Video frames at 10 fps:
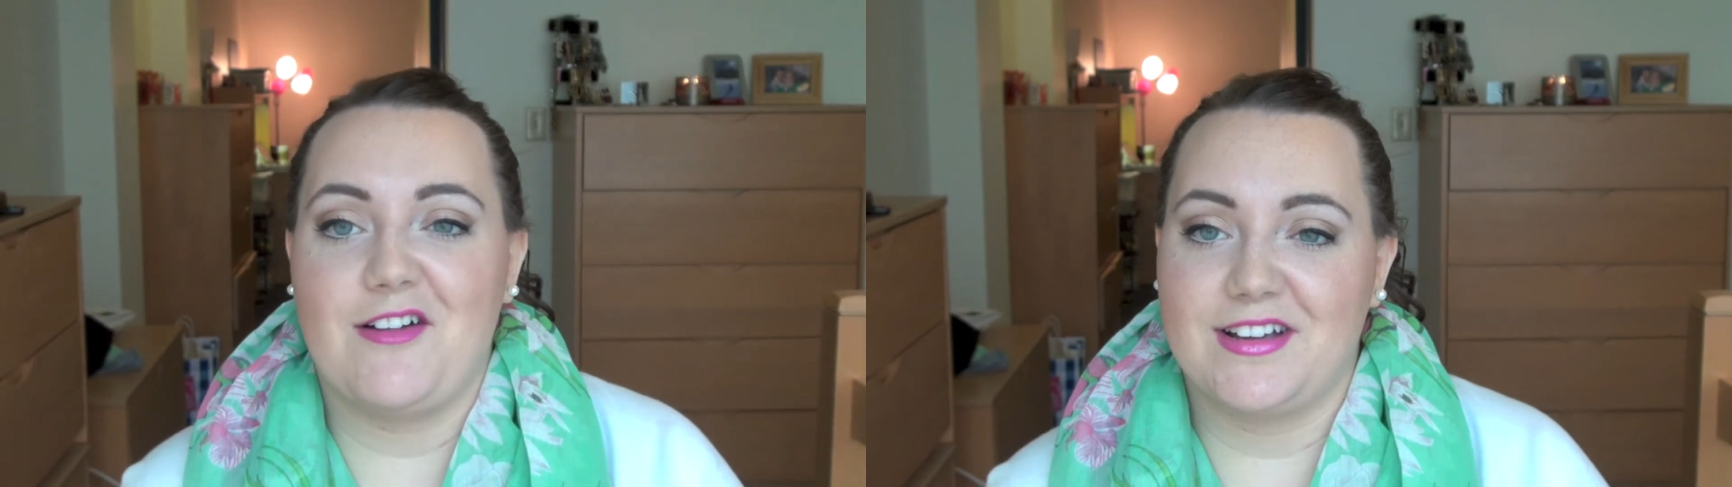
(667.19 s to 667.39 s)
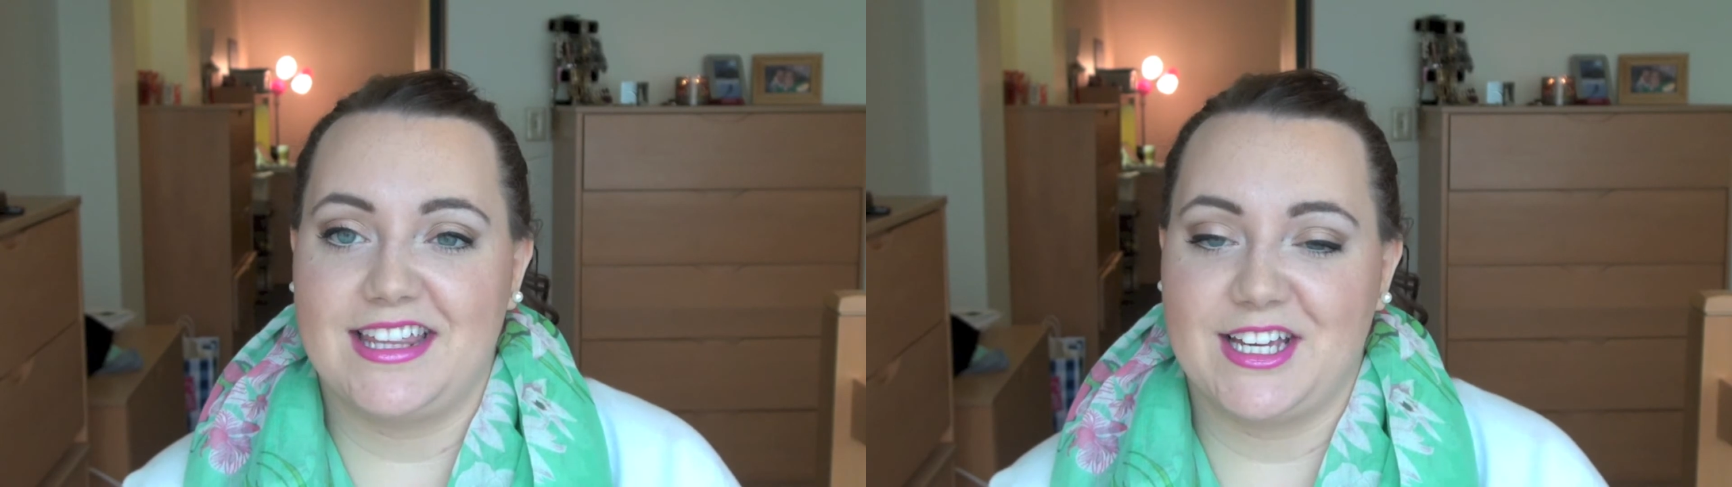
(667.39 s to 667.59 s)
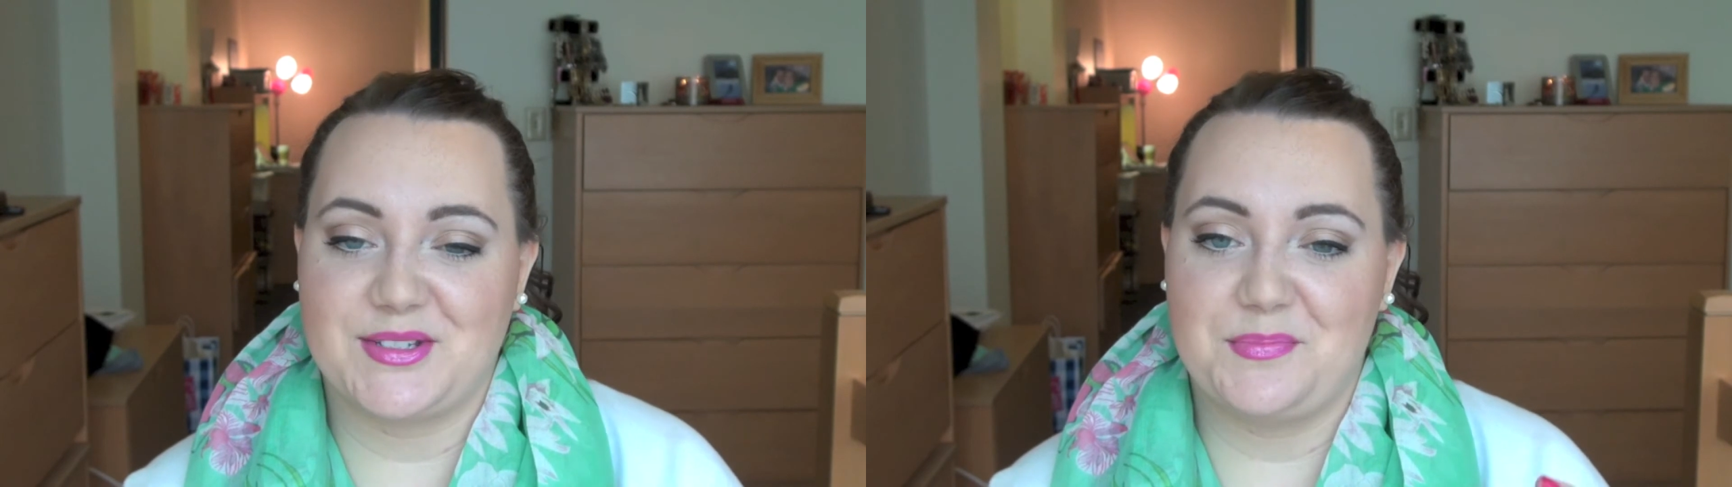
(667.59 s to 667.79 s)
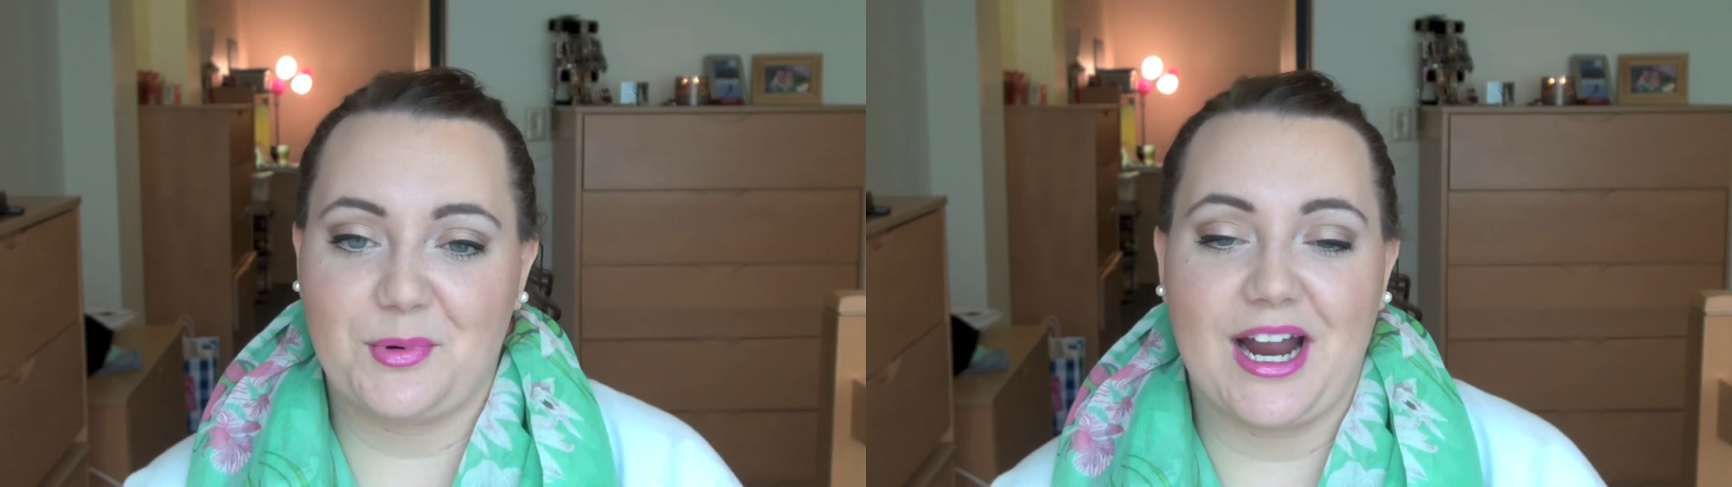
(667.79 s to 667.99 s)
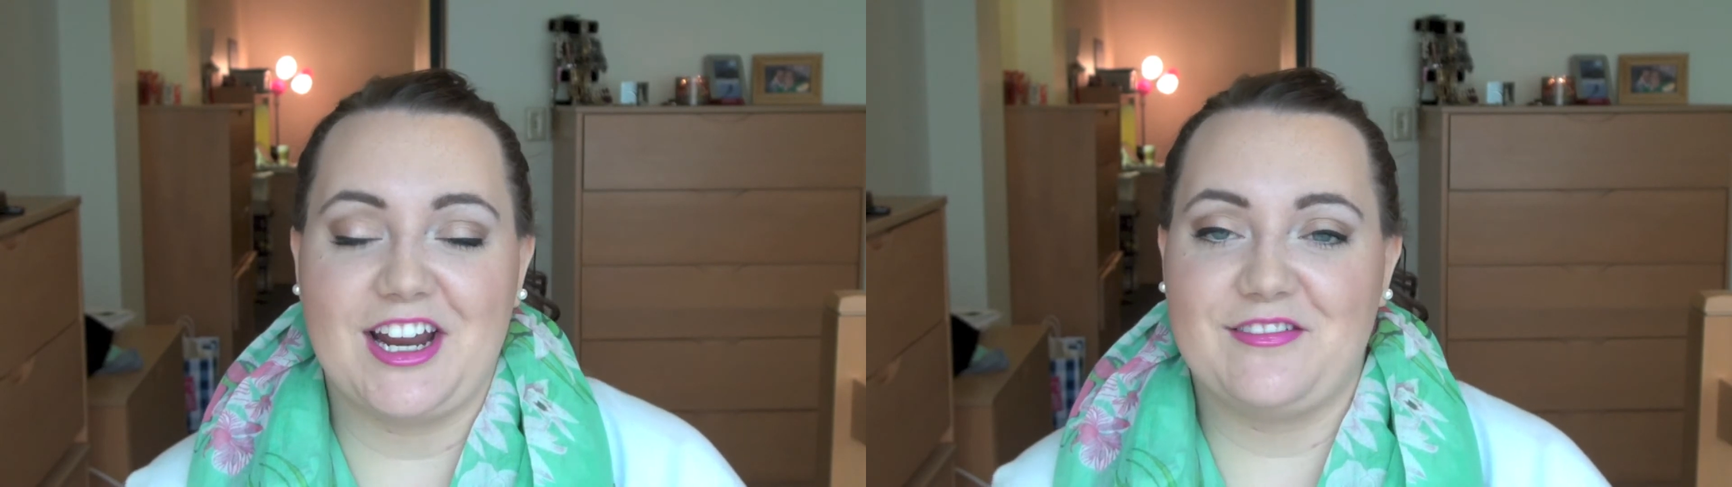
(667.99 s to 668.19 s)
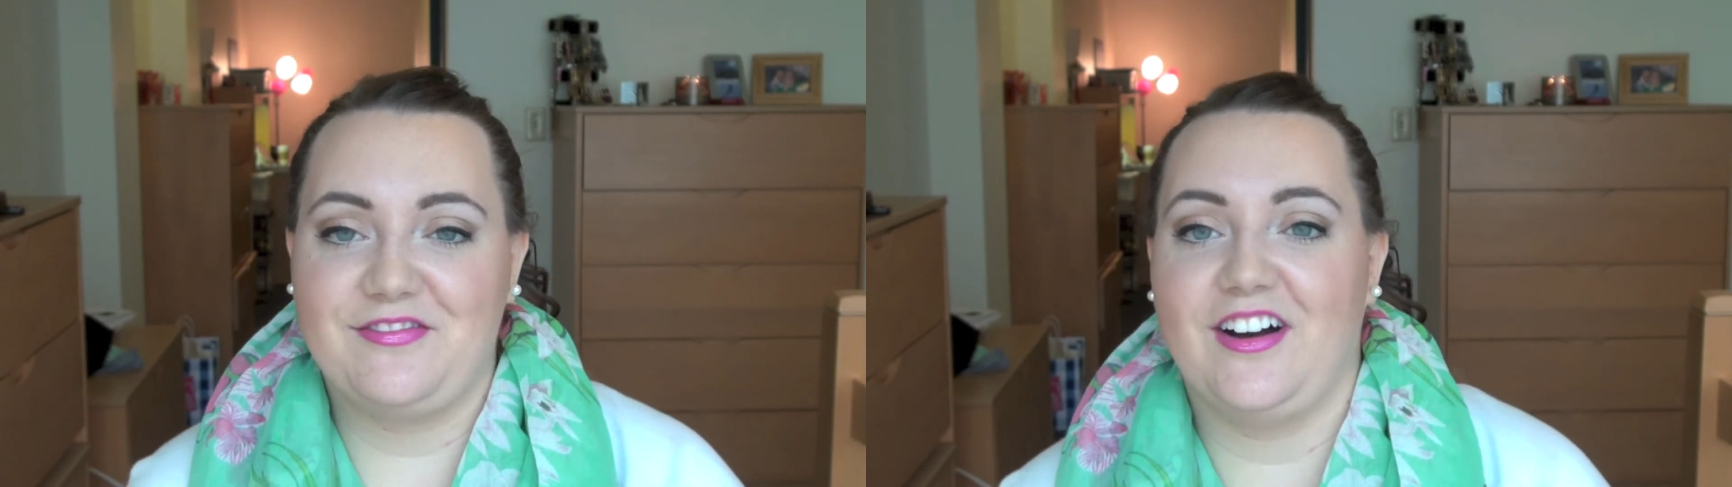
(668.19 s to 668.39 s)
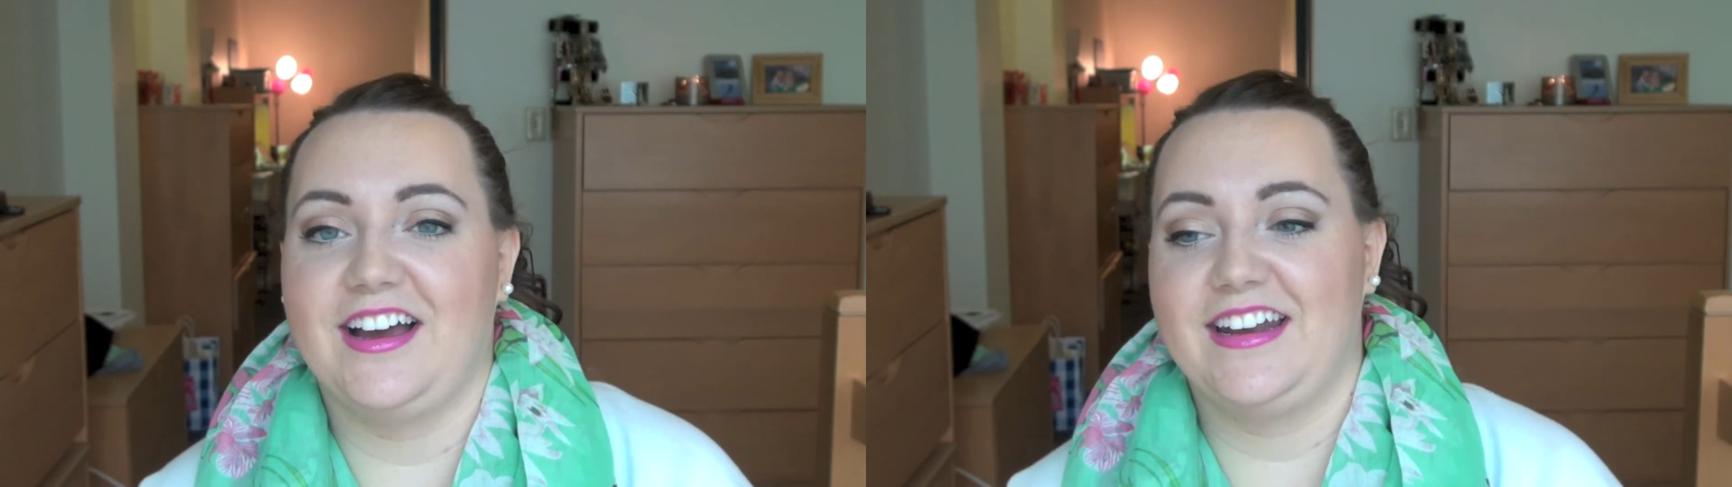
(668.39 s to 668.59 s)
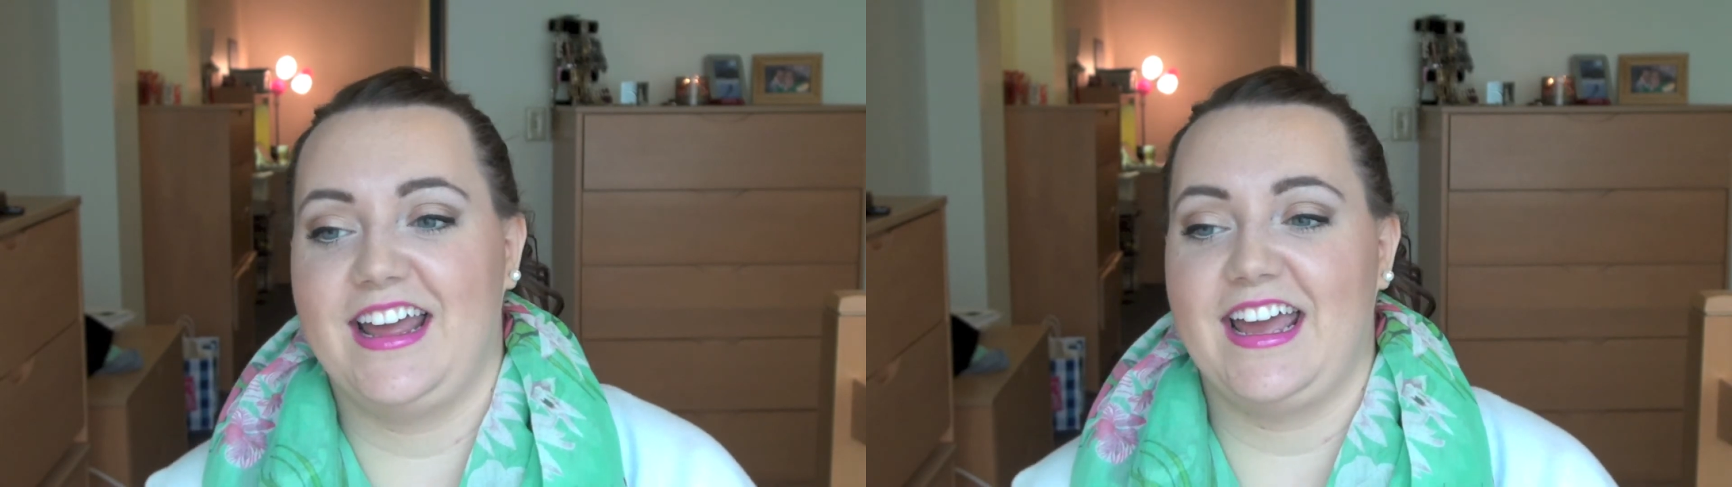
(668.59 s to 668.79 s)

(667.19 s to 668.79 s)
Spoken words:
everything's bright and fun,